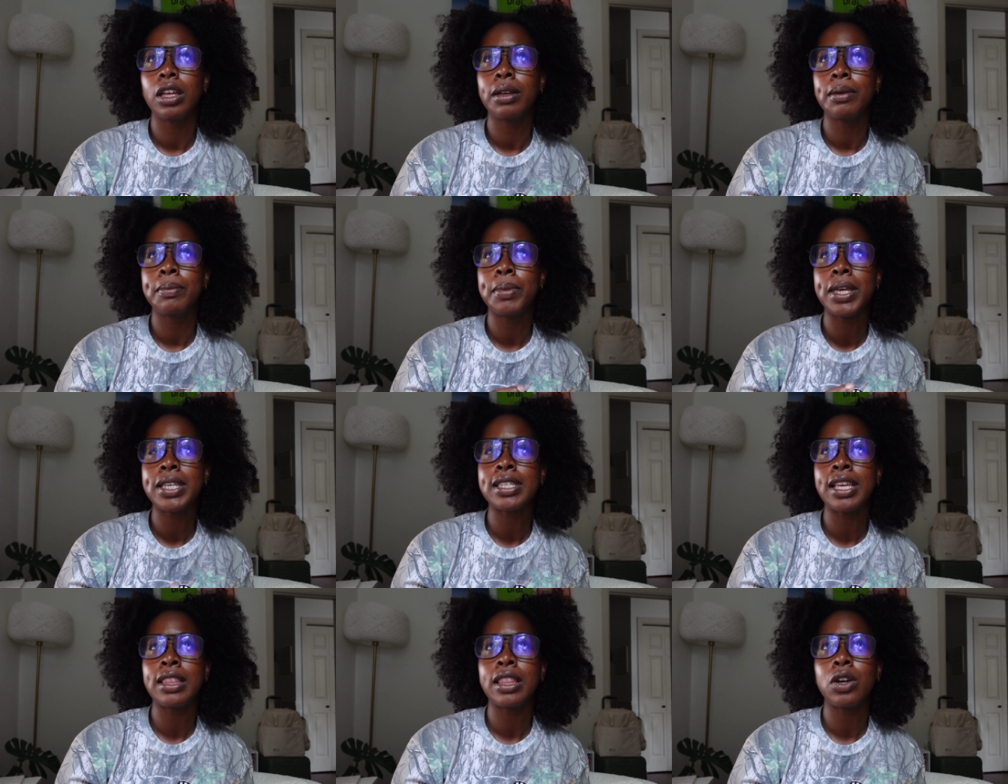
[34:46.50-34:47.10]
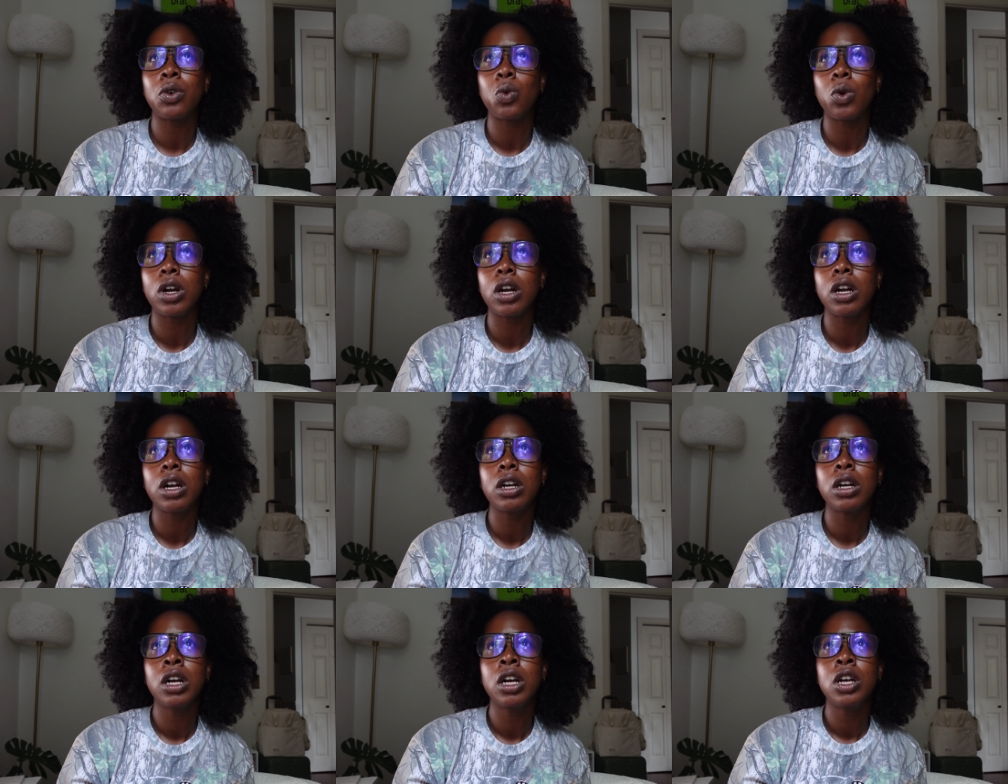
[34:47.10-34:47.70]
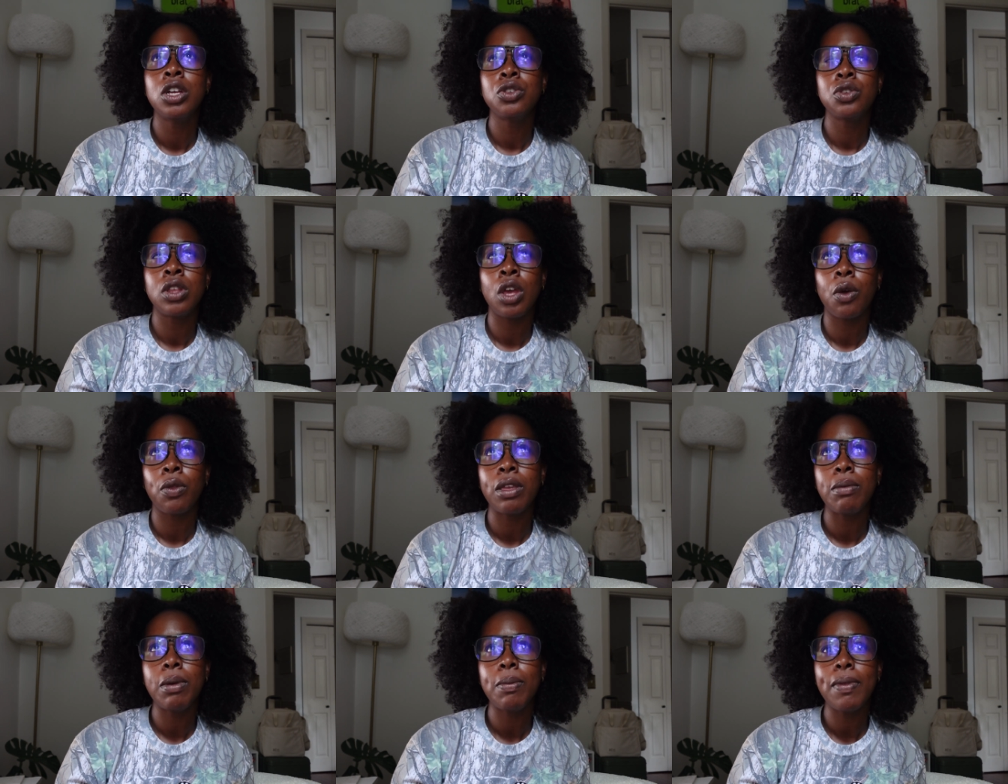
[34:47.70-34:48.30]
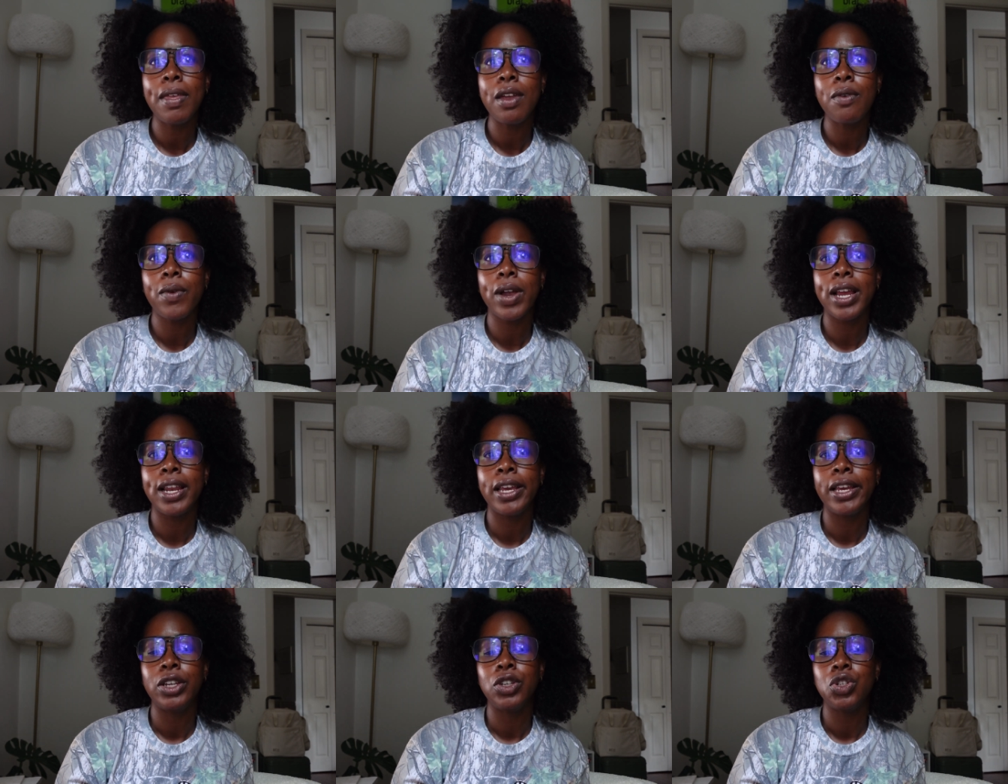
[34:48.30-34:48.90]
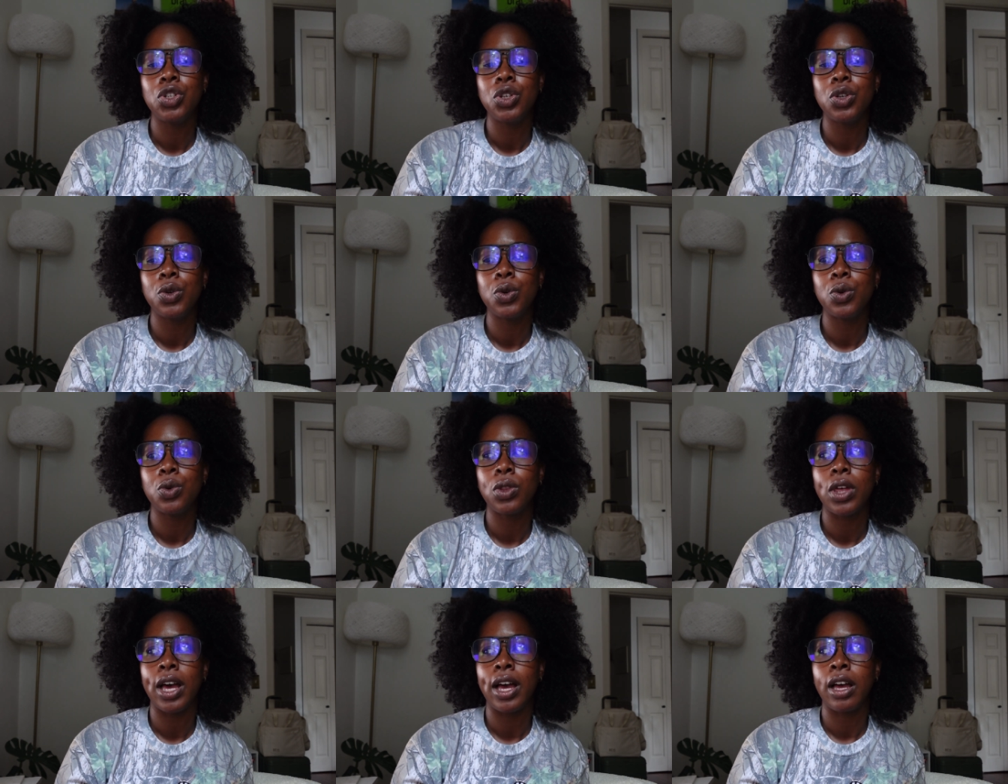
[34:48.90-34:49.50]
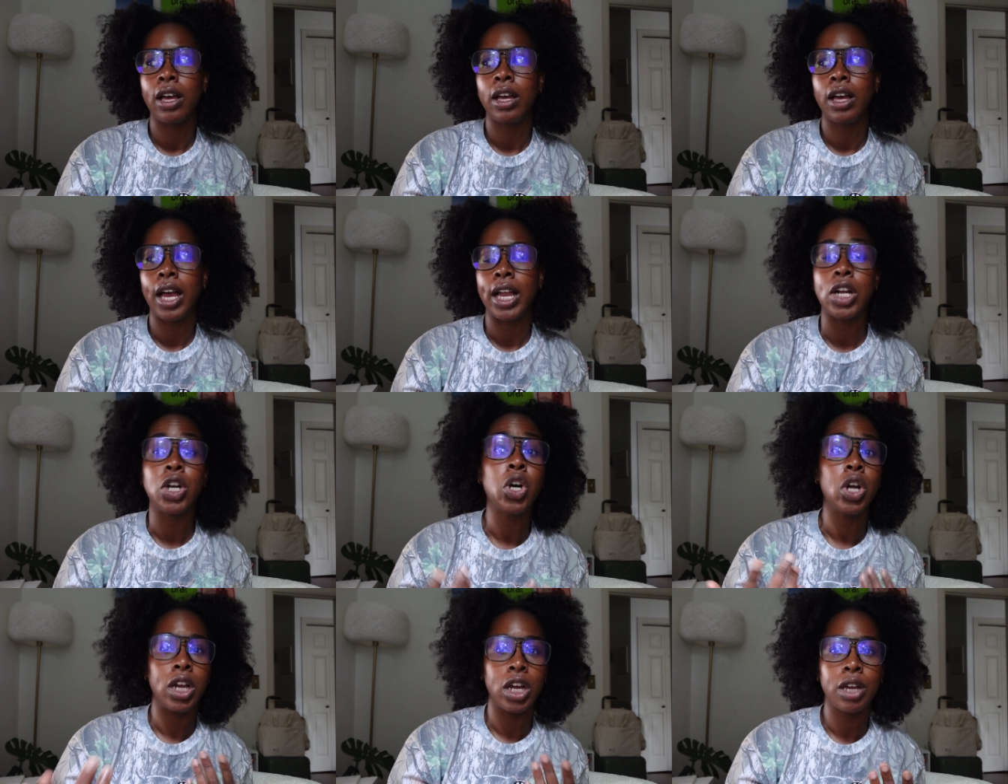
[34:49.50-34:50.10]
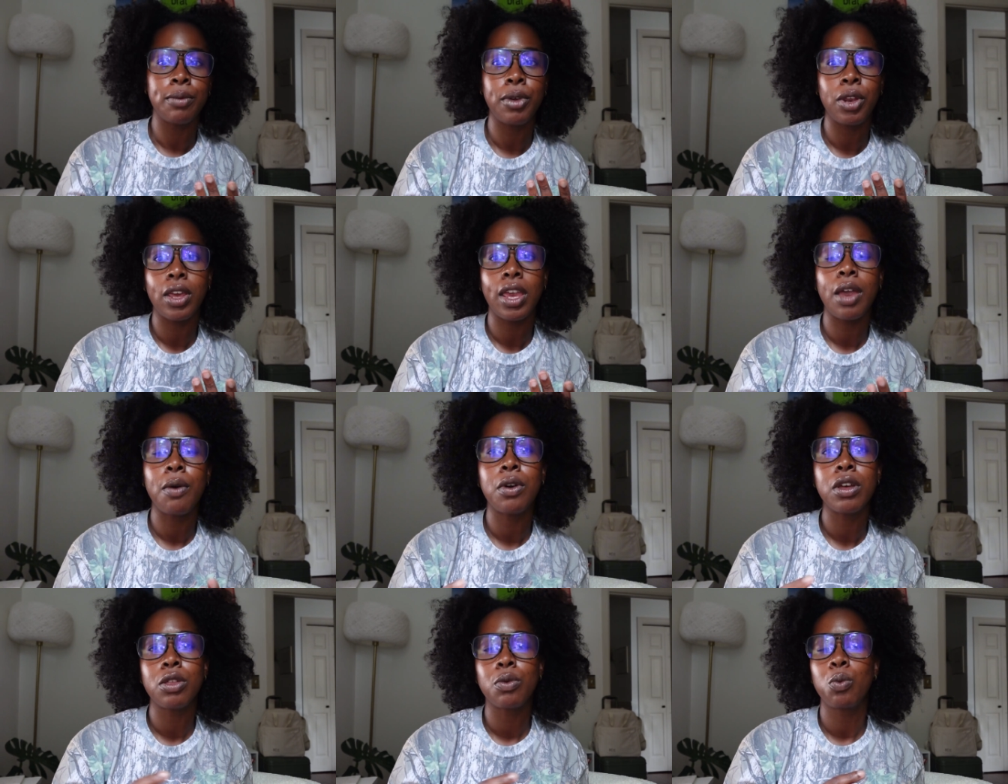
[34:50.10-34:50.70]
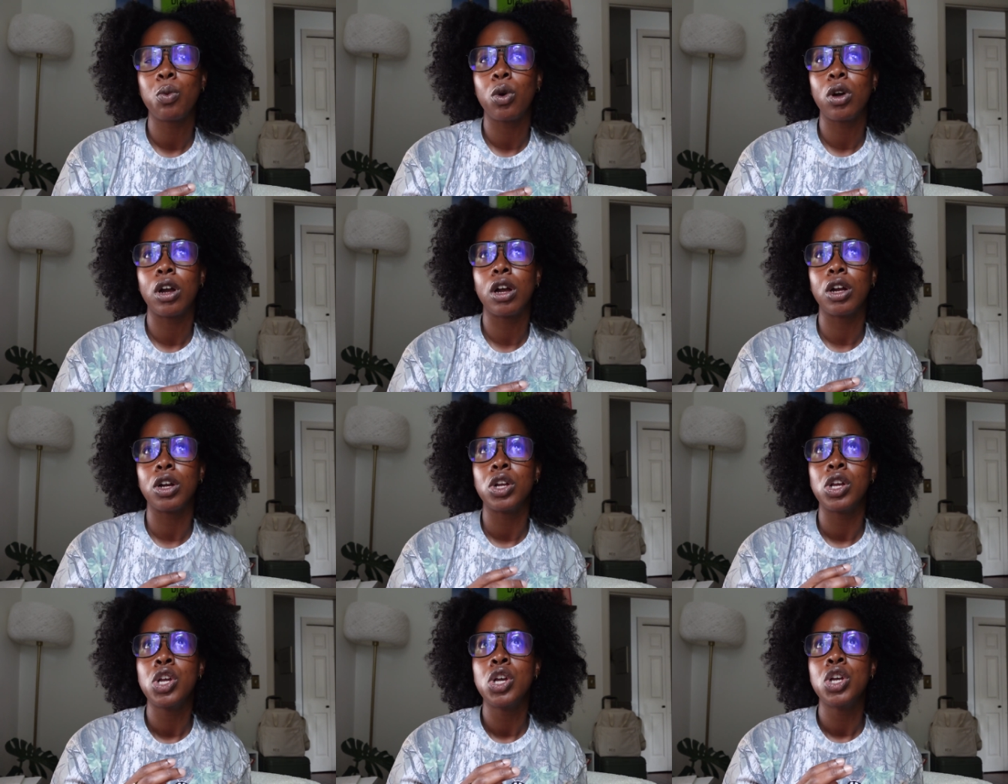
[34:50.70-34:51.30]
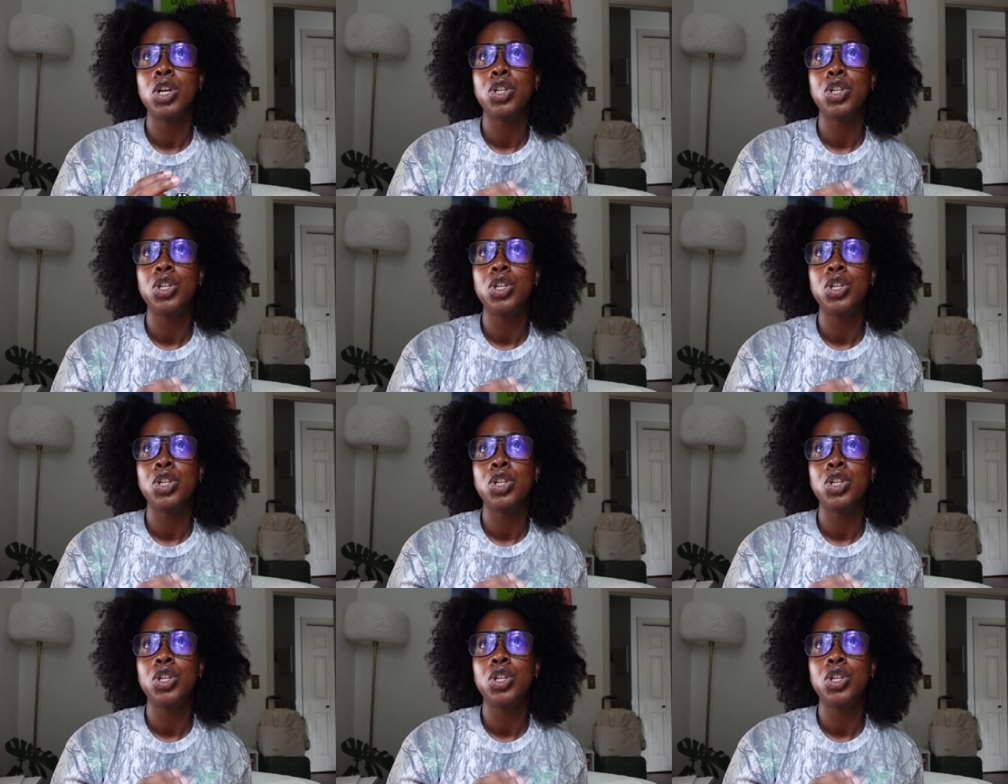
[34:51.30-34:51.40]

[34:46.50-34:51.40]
because so the only people I ran into that I couldn't communicate with were